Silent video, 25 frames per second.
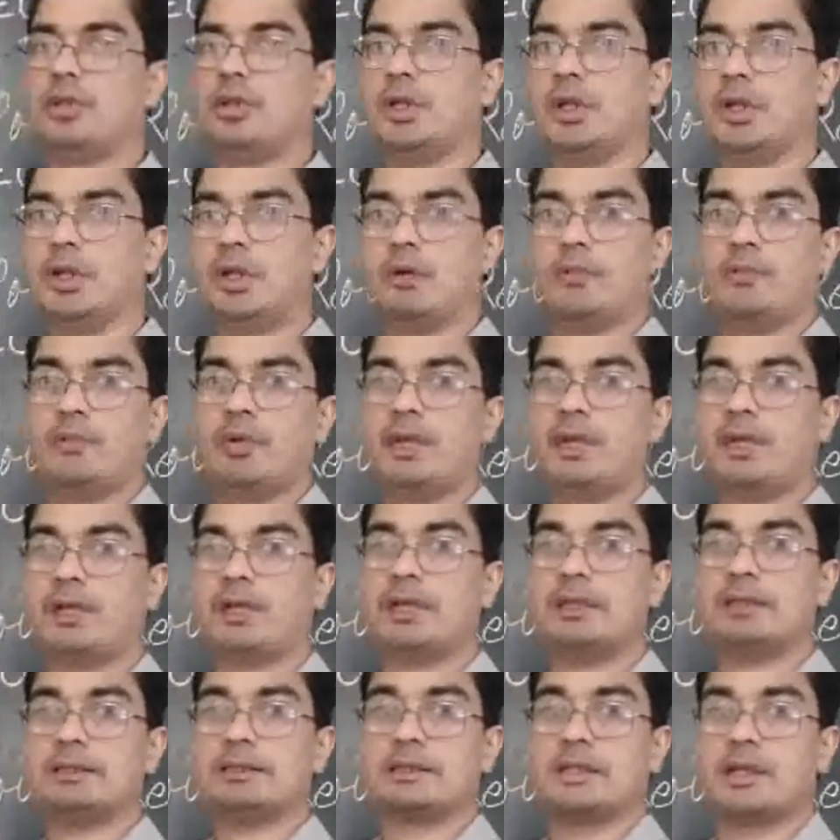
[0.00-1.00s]
The
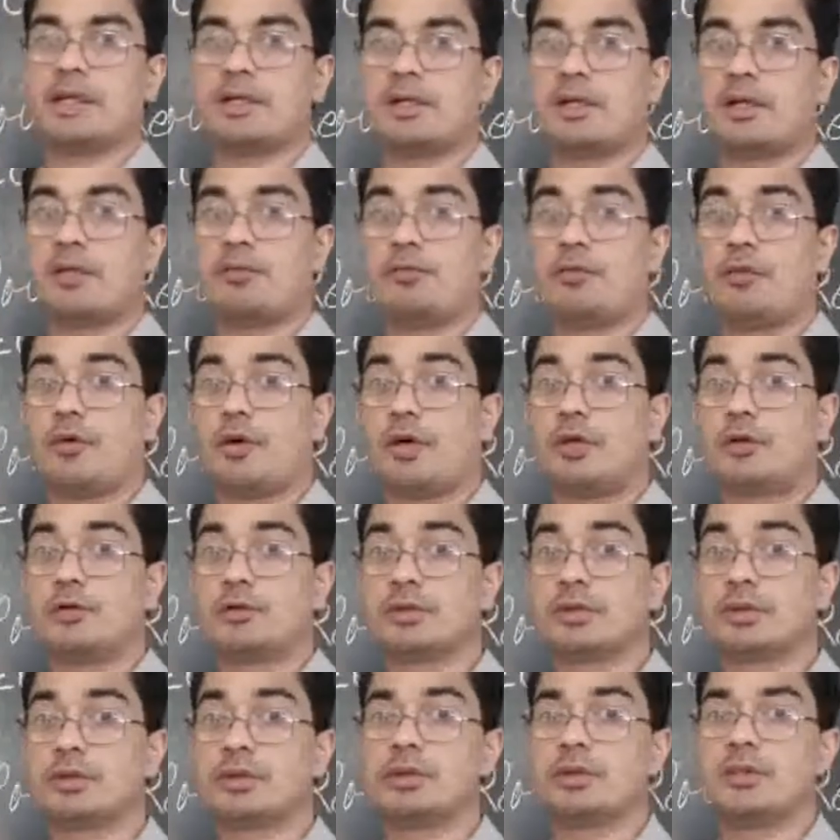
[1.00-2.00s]
minerals that are
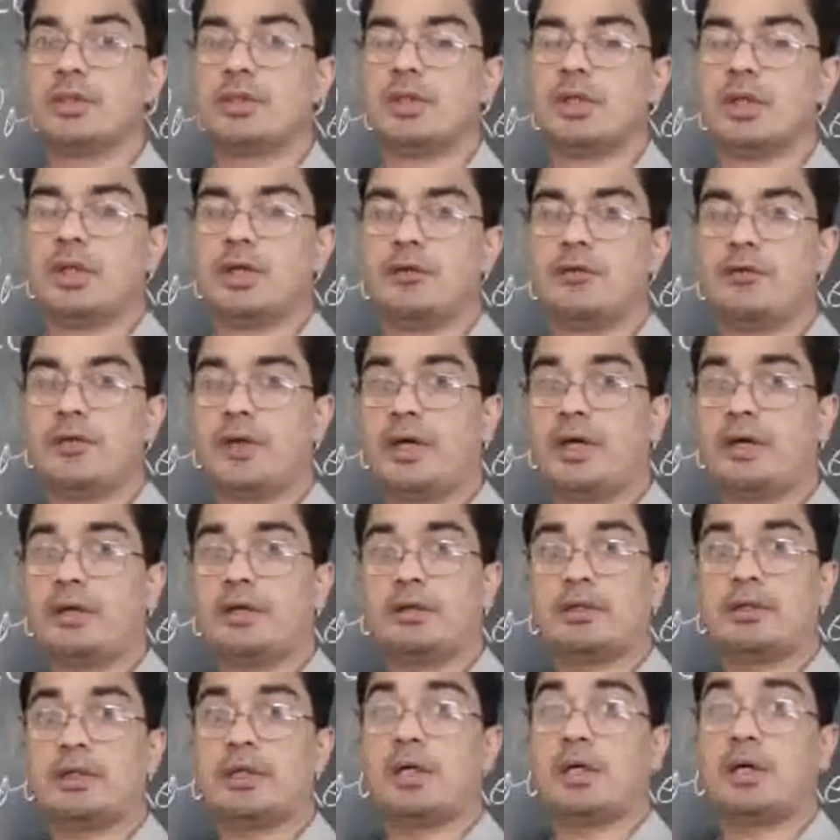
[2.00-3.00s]
found
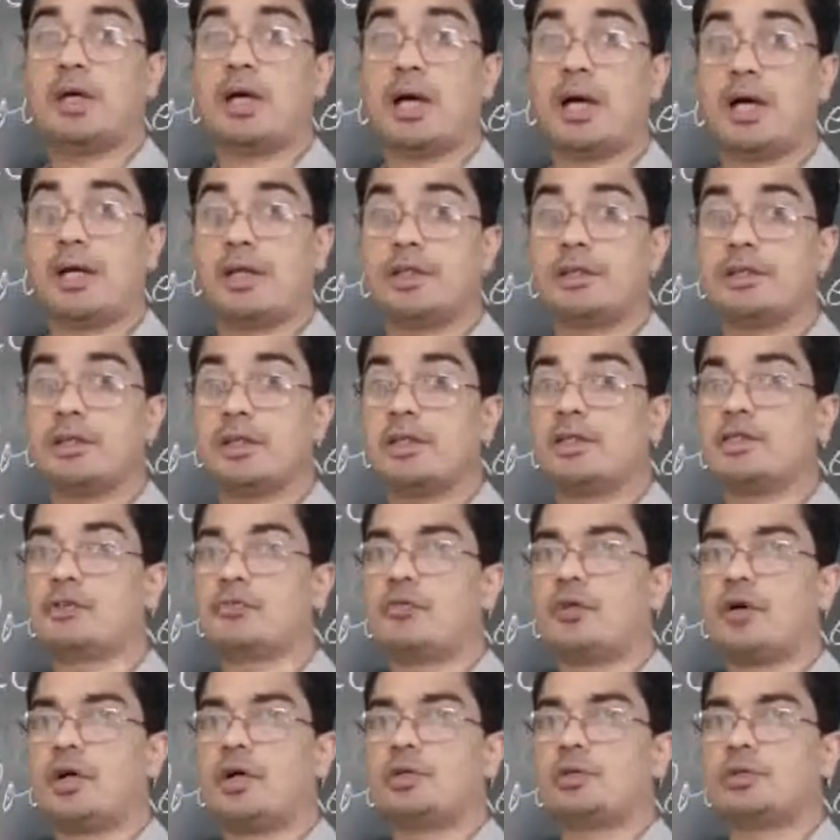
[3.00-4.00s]
where the iron
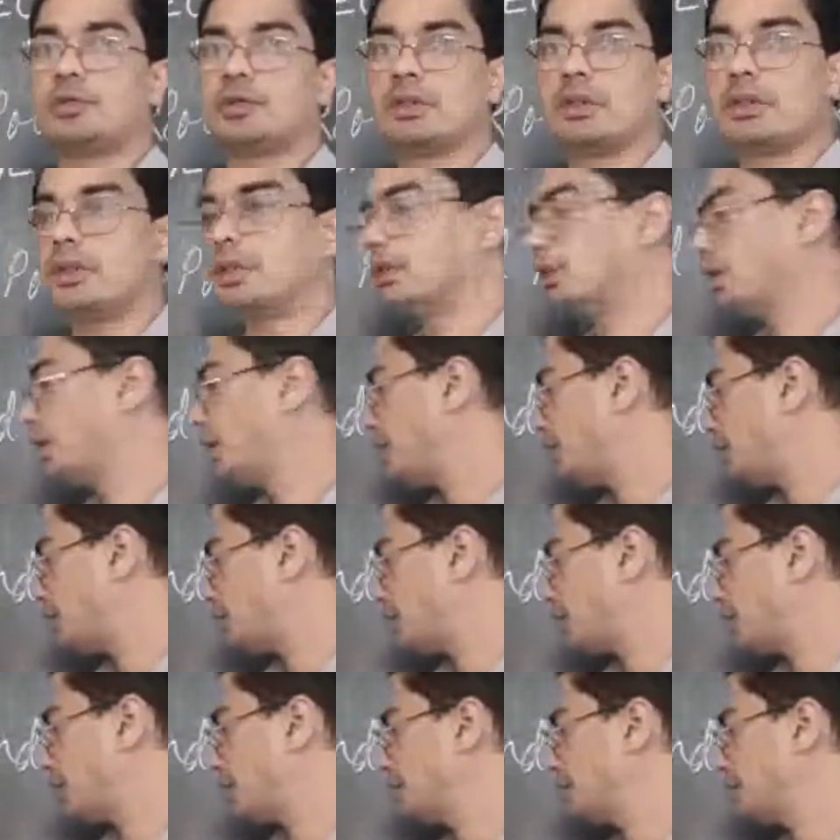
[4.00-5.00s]
is found, that
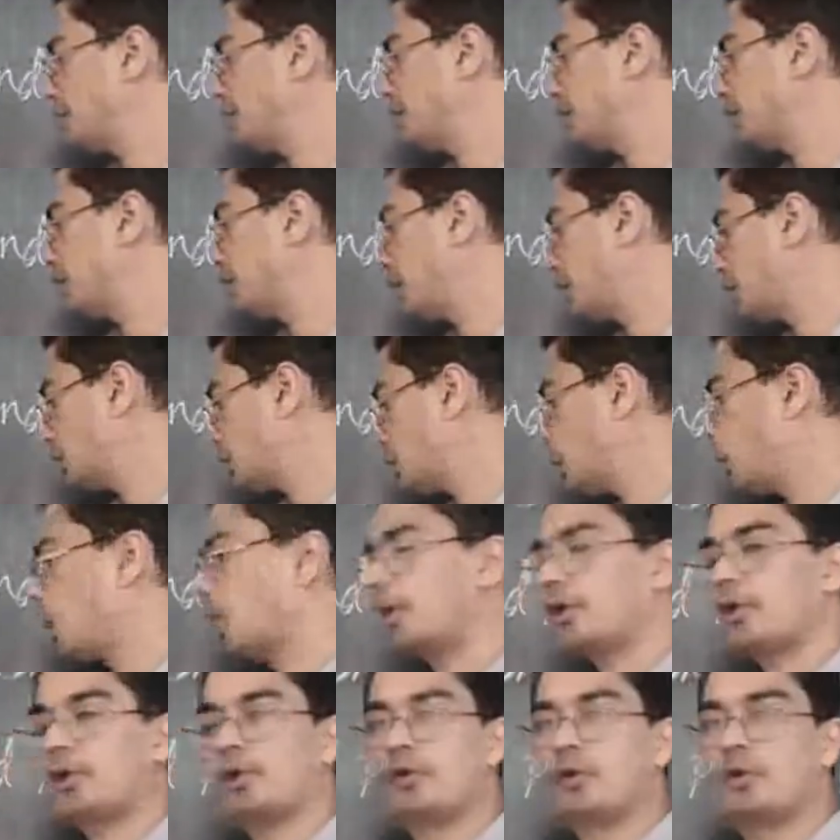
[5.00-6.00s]
is considered as
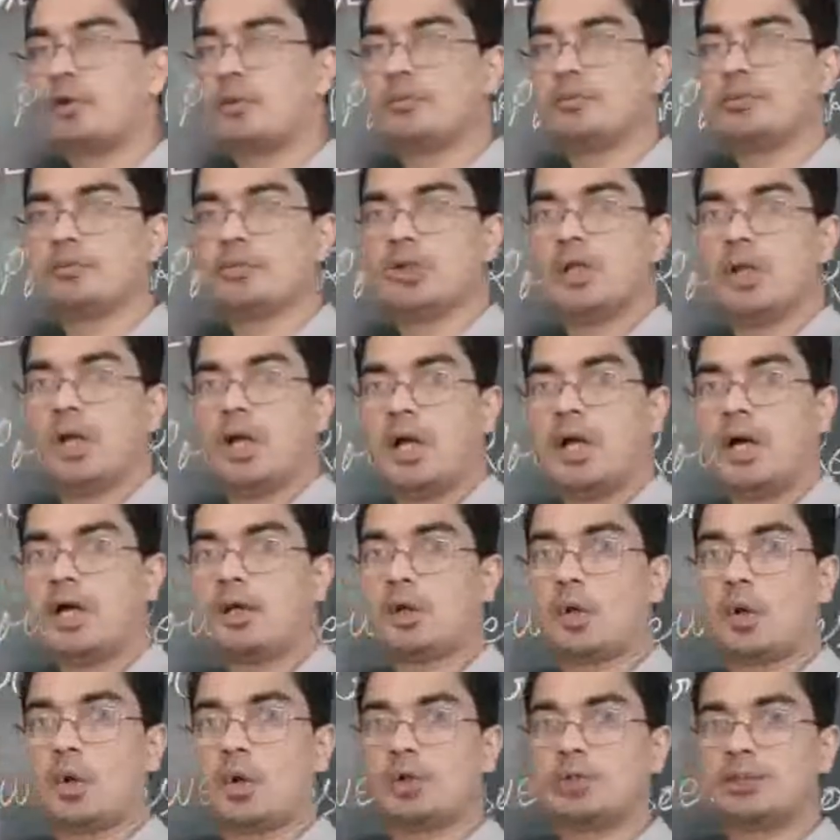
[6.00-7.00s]
one group,
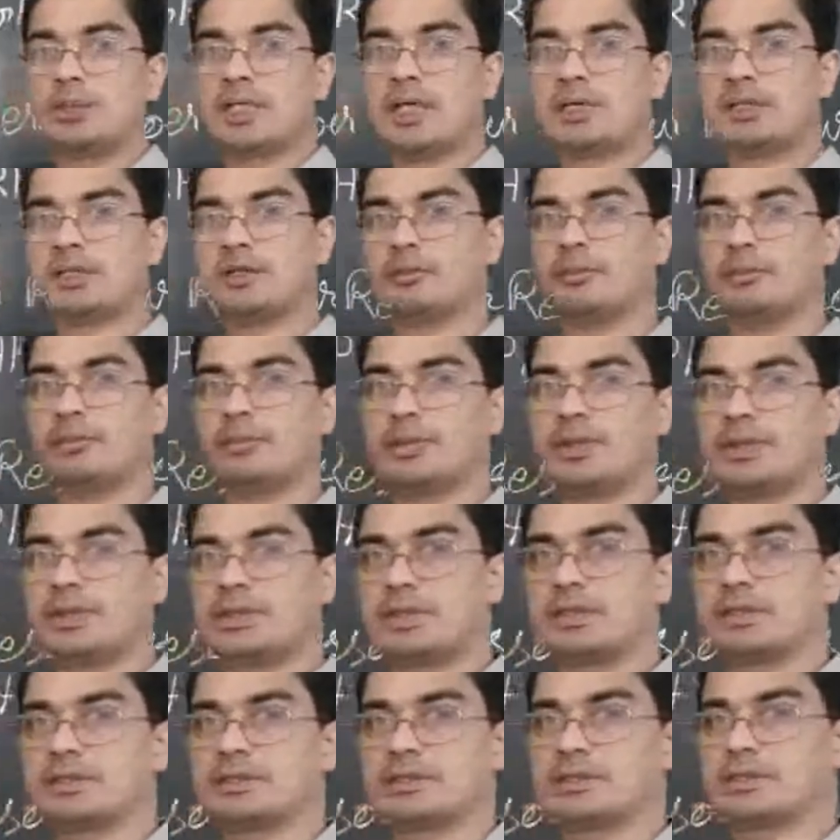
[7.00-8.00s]
and all the other
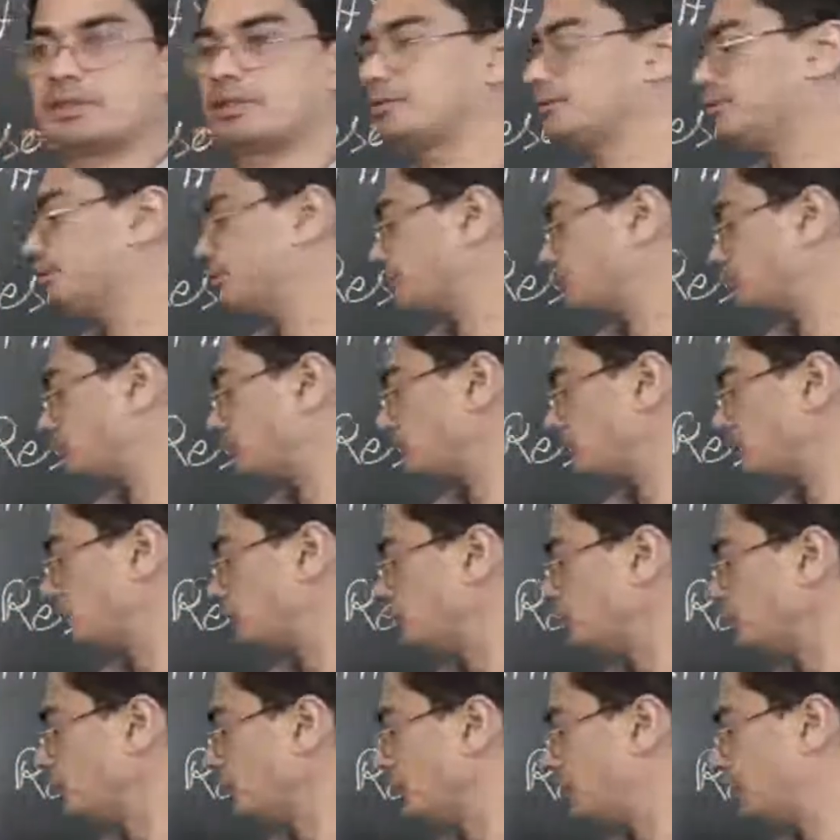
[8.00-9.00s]
metals
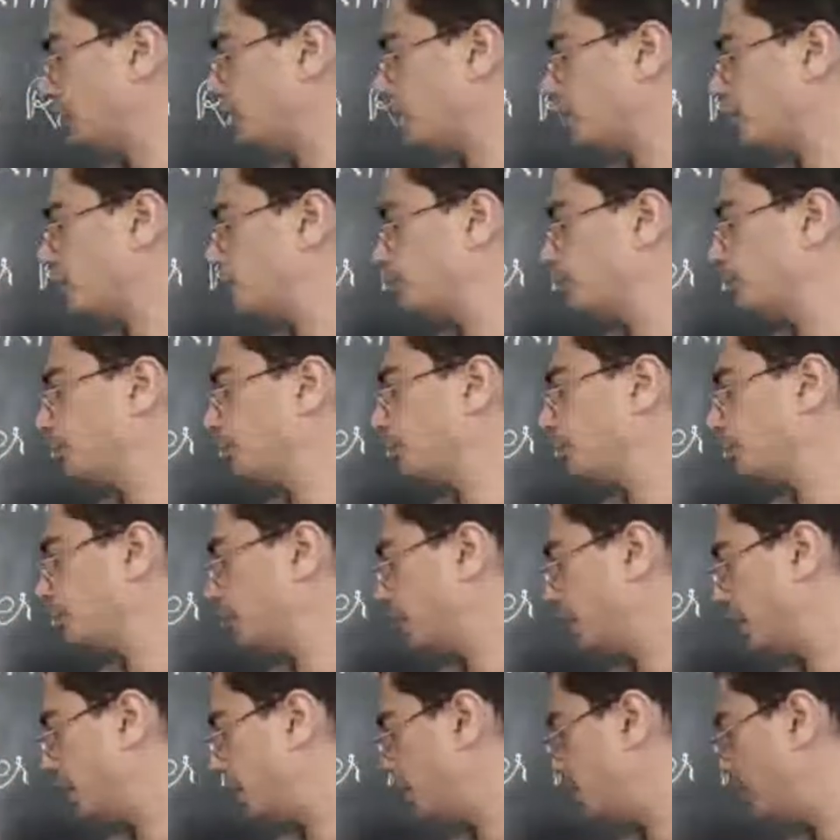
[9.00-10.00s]
they
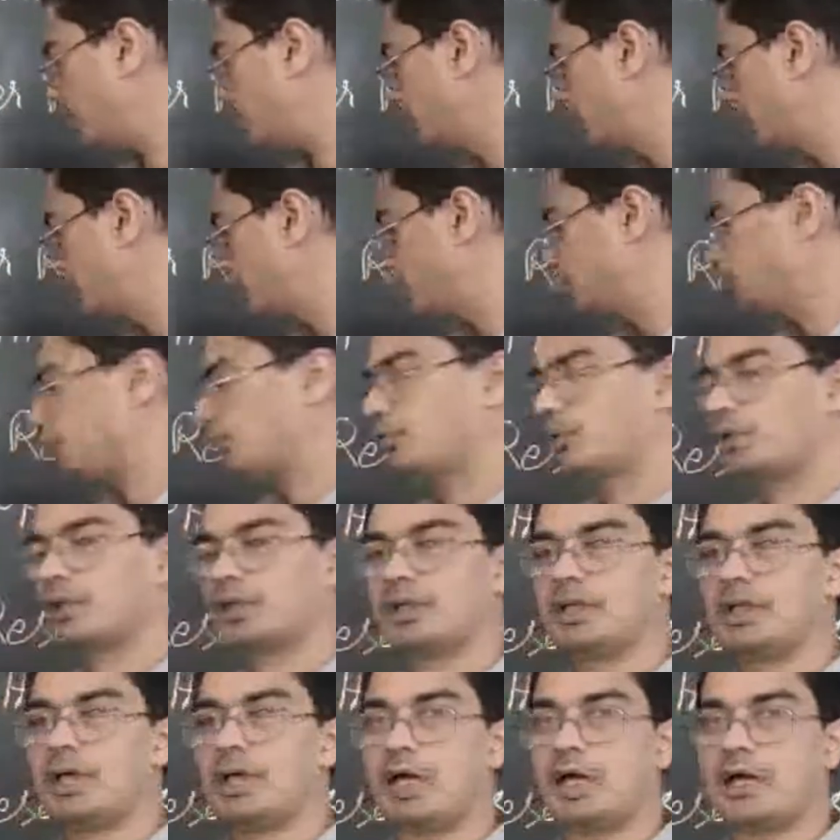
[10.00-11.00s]
are put
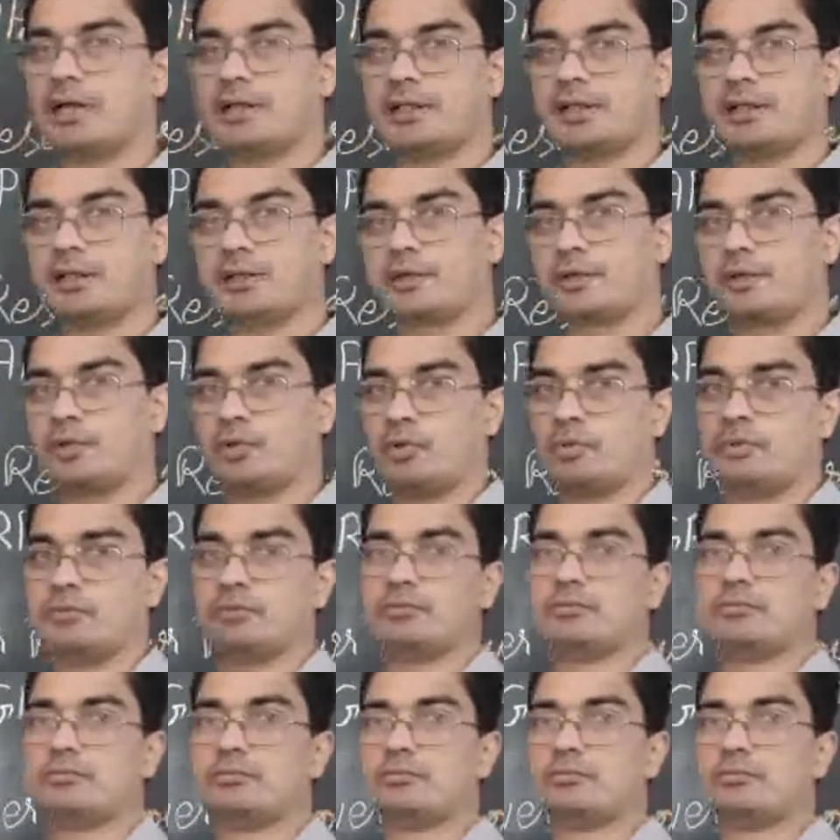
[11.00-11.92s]
in another group.